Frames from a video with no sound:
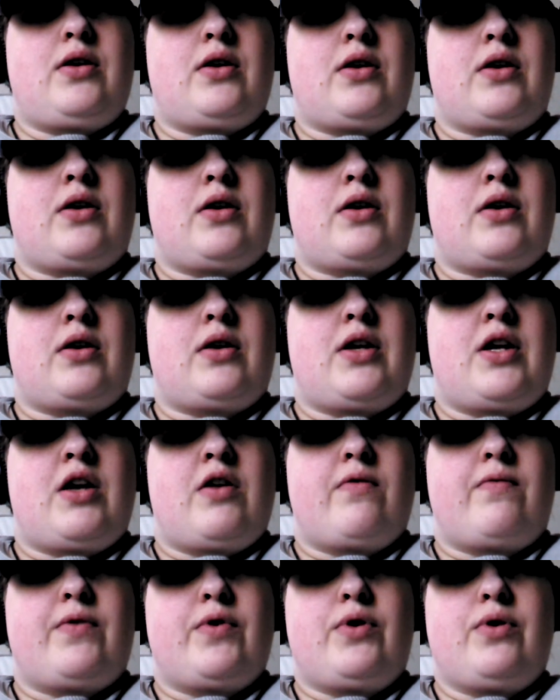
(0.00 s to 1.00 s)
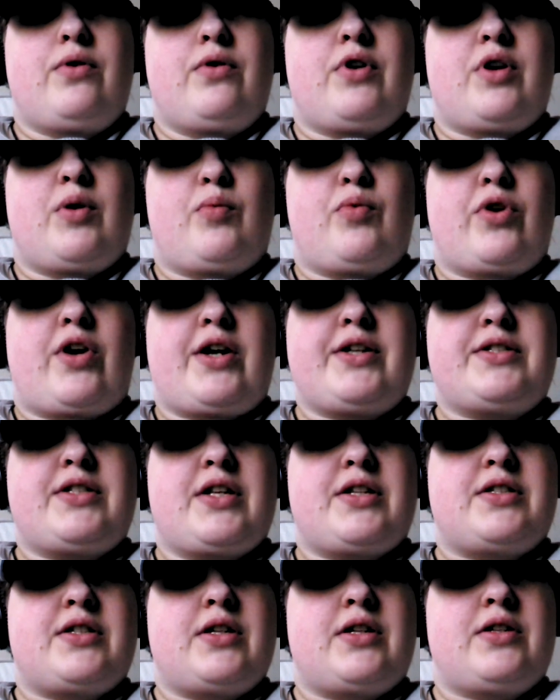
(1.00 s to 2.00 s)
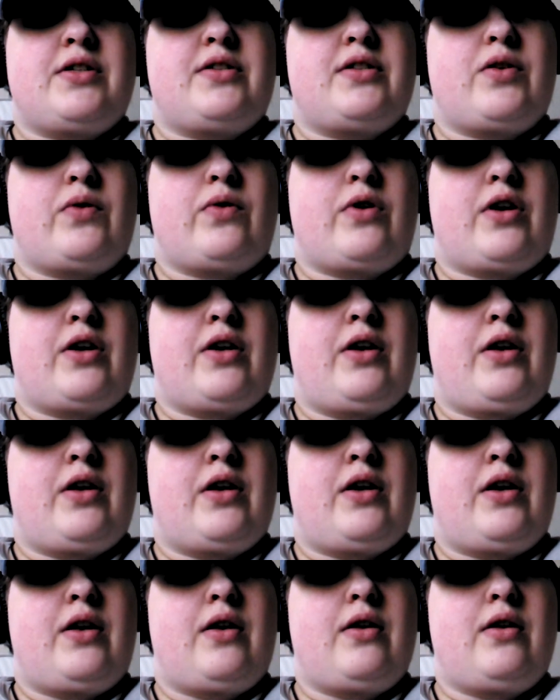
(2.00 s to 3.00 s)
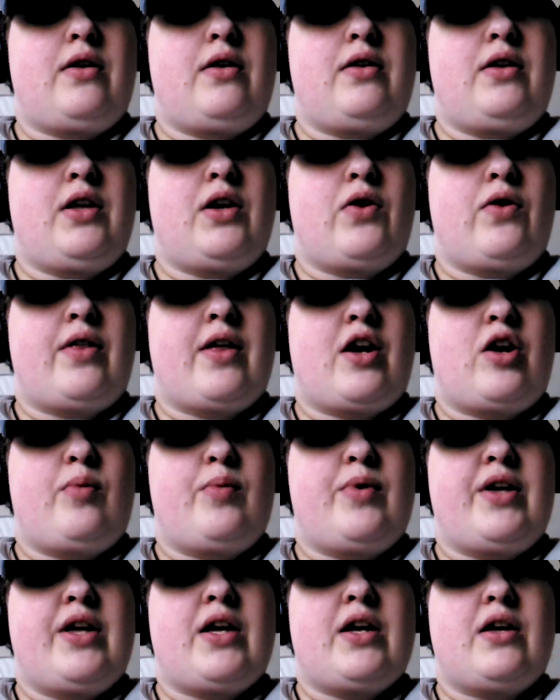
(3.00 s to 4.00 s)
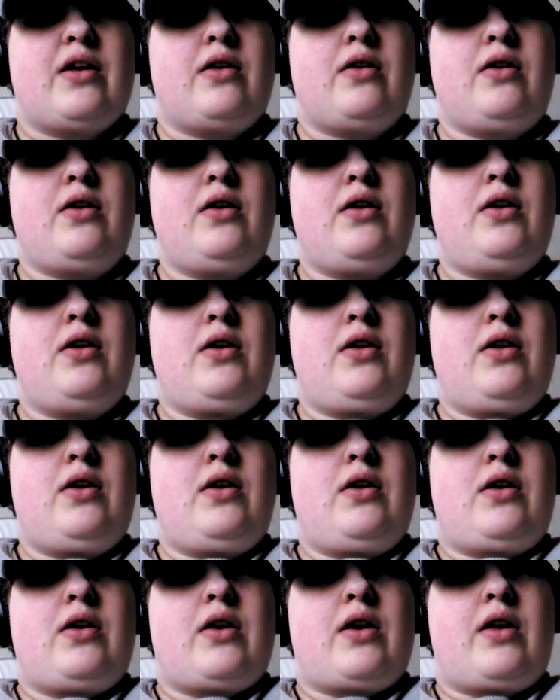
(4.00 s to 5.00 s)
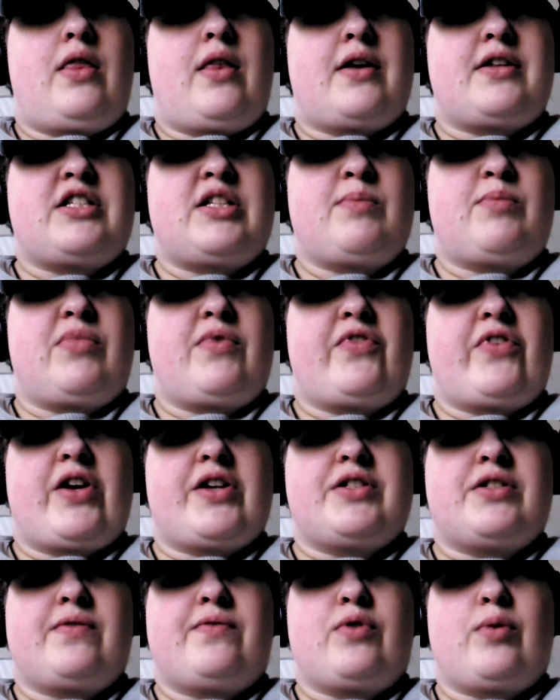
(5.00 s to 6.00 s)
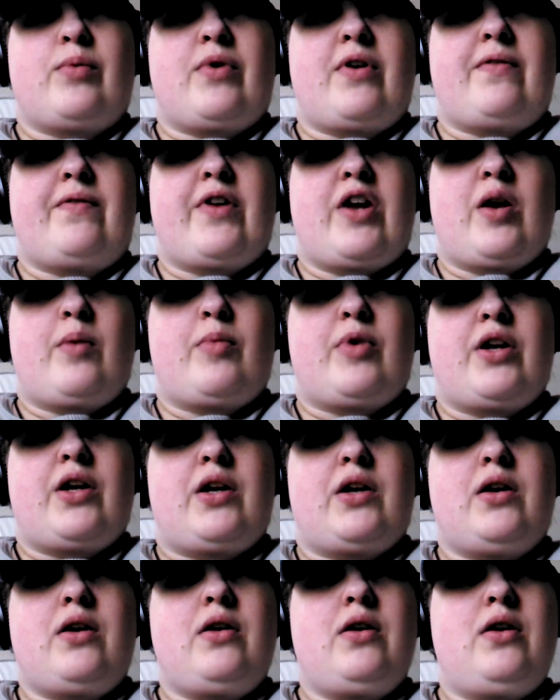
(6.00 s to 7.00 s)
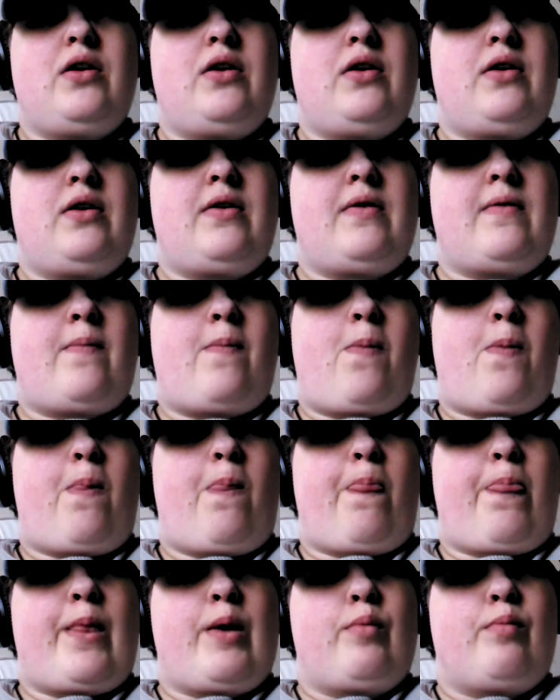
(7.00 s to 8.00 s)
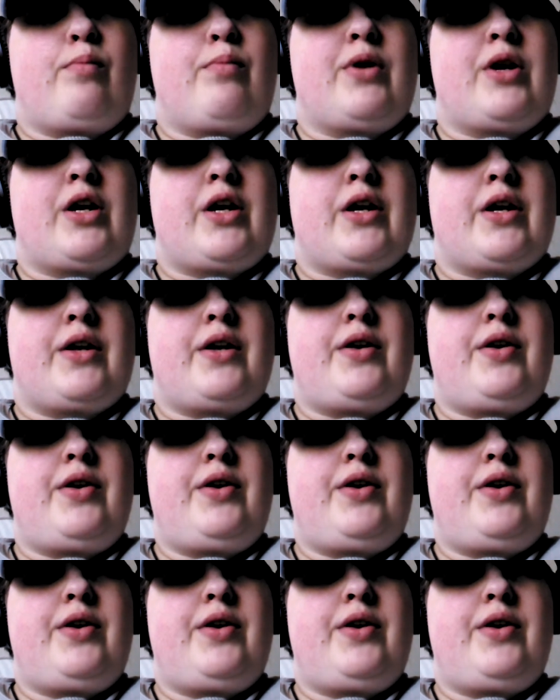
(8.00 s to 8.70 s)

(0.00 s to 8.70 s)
uh, eat food and process it and so on, then you know that'll be it, and that simplifies it for my family. But